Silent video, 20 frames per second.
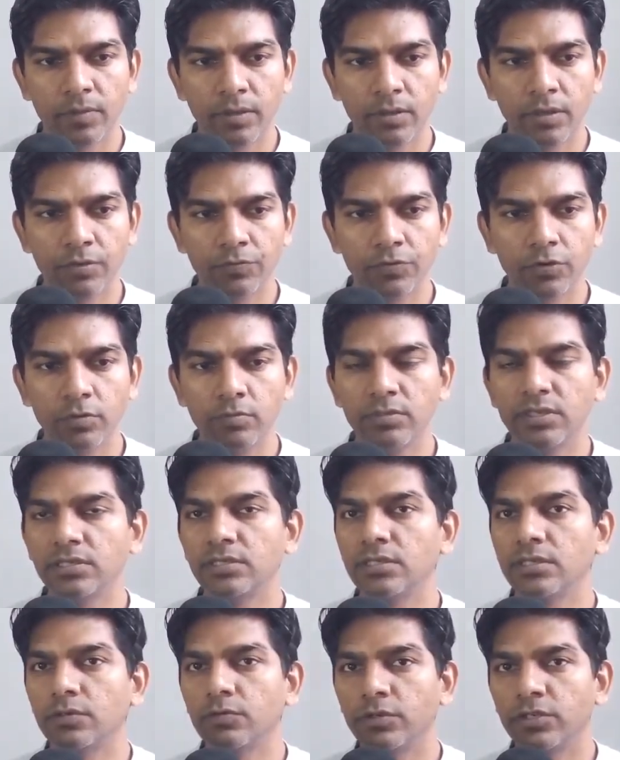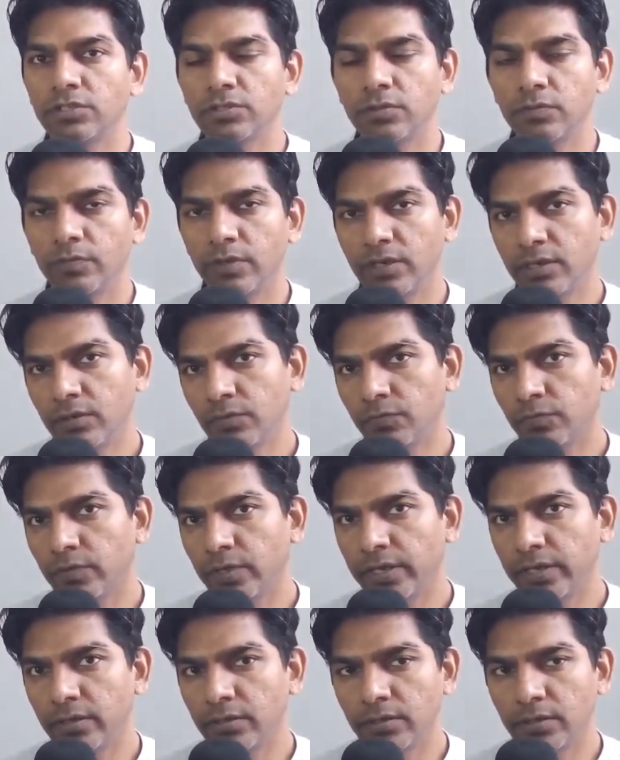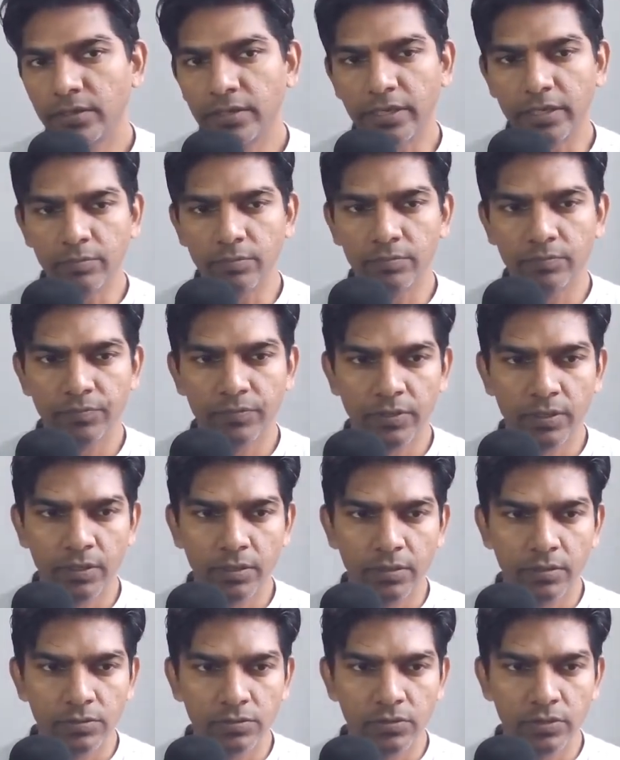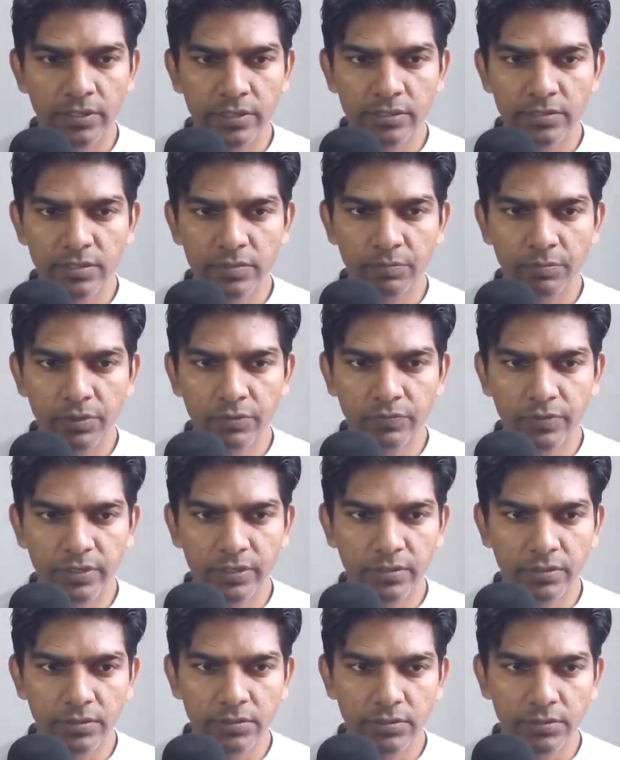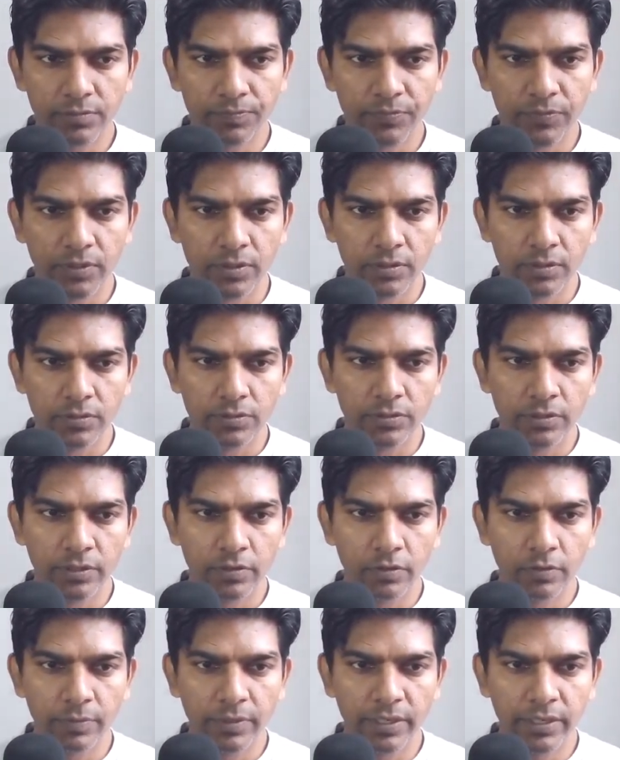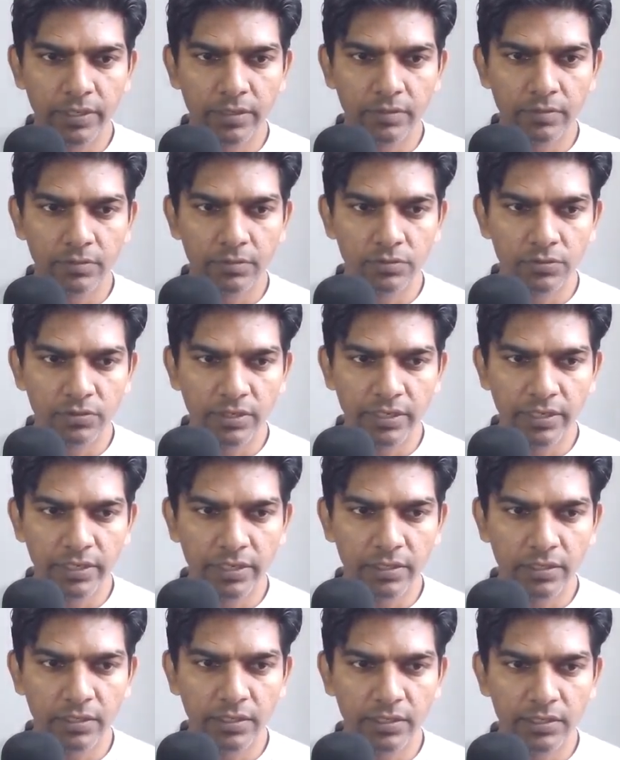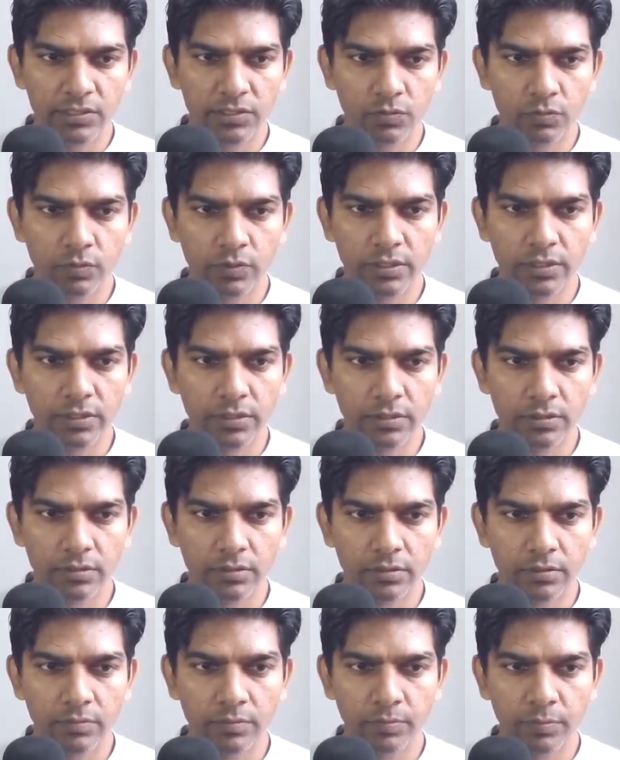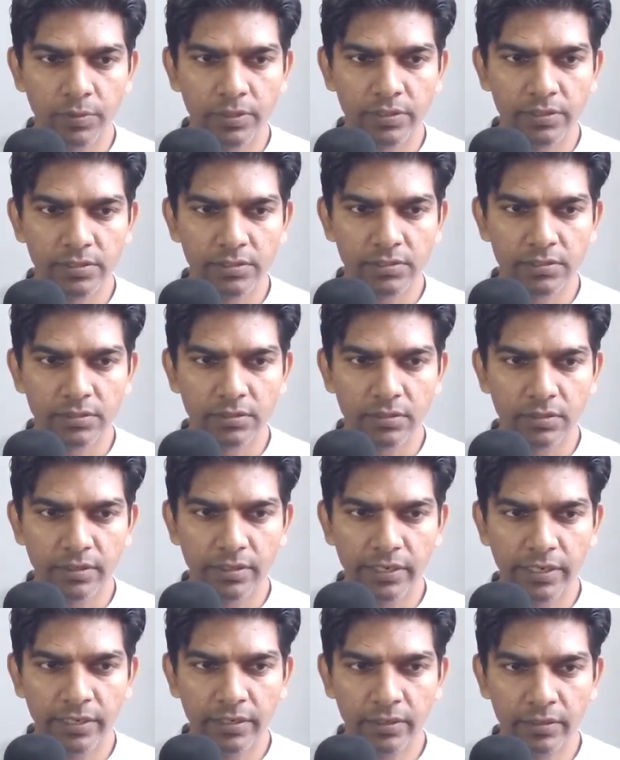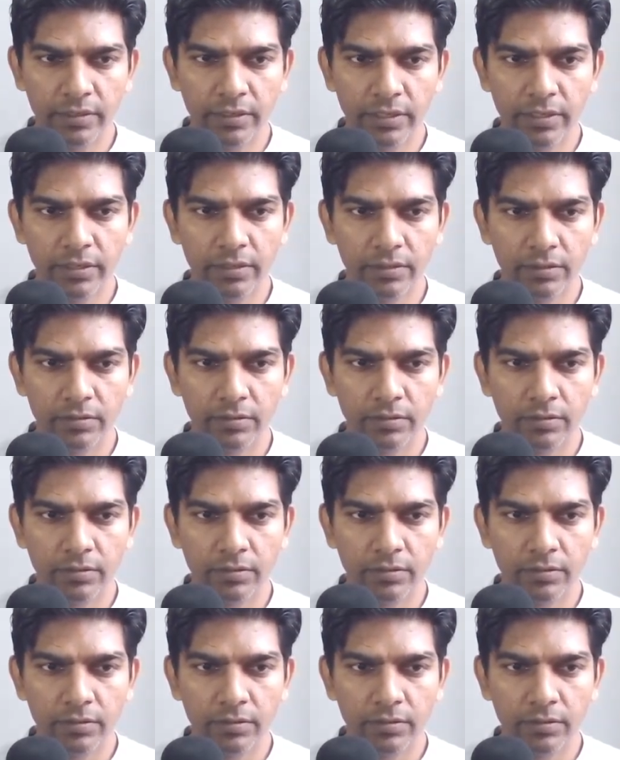Now from this equation we can find the time. So let us simplify this. It will be 3t square plus 10t